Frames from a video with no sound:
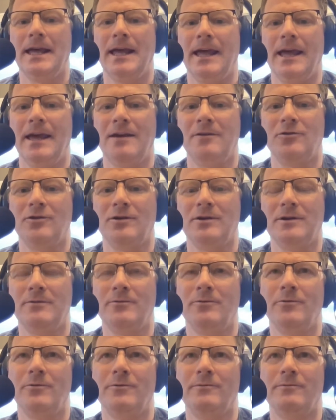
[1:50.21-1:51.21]
And
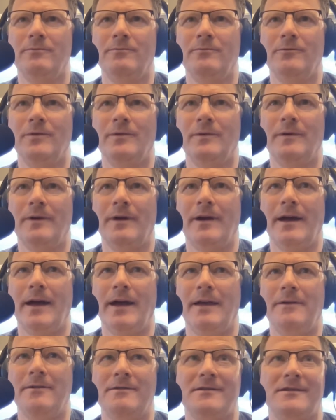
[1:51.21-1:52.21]

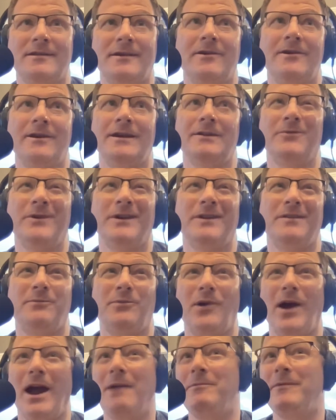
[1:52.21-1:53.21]
I started with
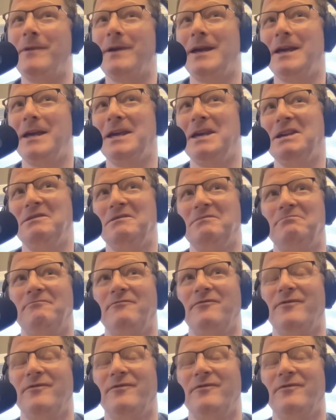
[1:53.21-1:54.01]
probably